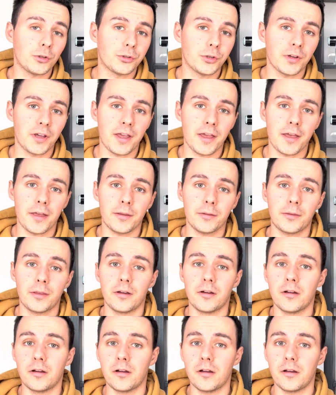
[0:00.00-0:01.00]
also get,
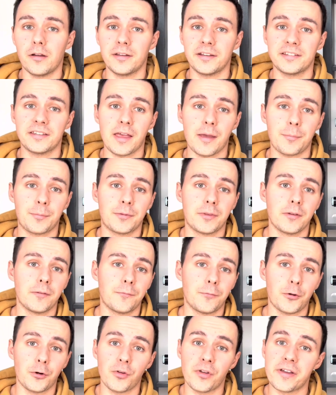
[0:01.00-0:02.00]
except
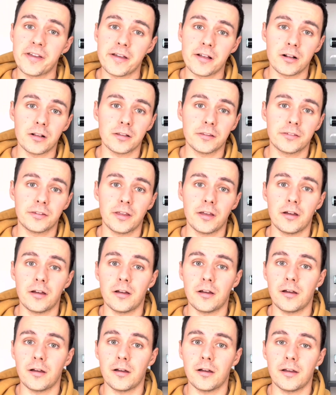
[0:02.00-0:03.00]
for the hilts,
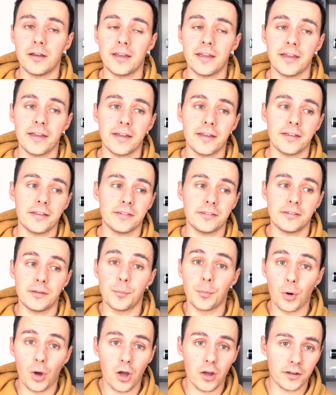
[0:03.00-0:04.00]
is
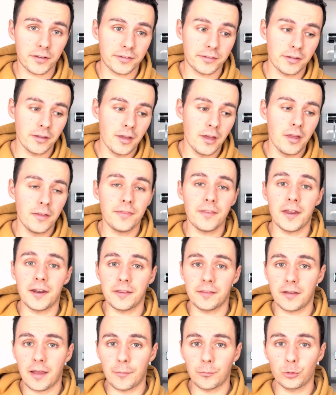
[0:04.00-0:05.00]
the box that
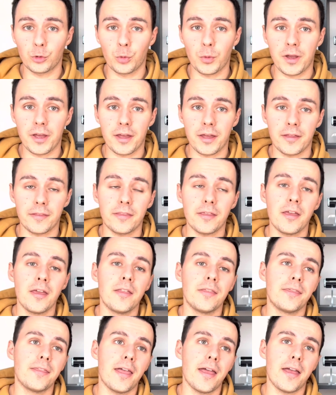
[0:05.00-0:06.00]
it comes with.
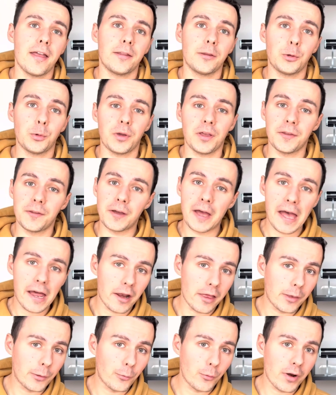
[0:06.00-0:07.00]
Then you get the
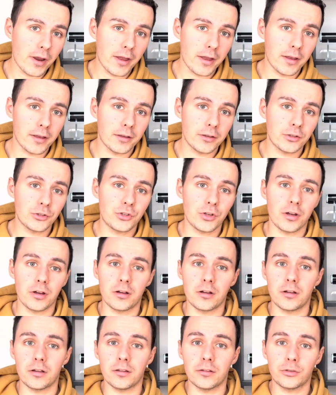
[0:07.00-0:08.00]
Allen wrench,
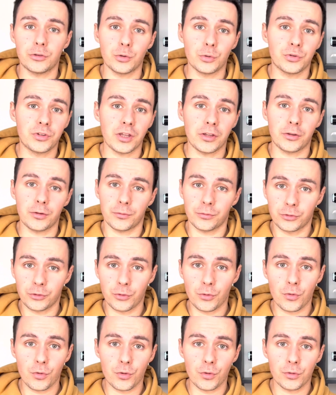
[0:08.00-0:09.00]
2 sets of
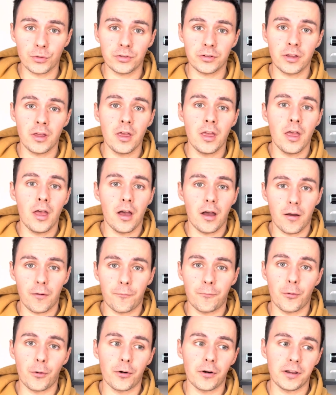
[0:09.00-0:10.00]
screws
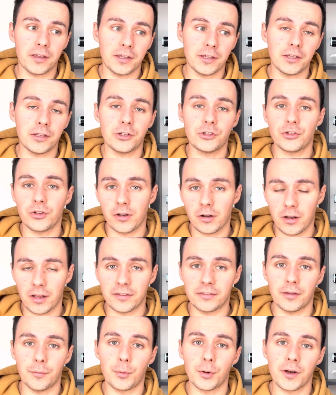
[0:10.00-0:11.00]
for each
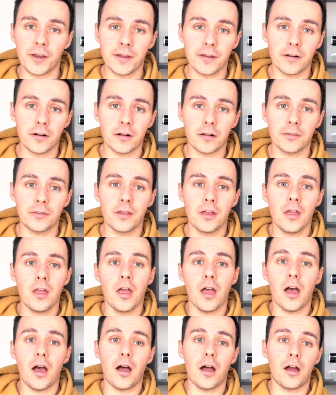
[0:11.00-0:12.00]
lightsaber hilt,
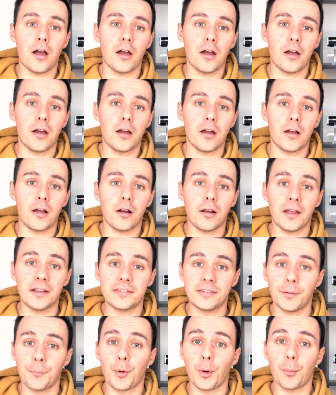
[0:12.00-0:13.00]

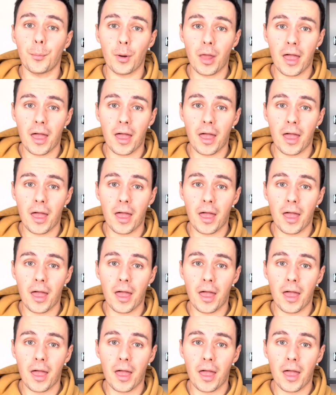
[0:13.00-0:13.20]
lightsaber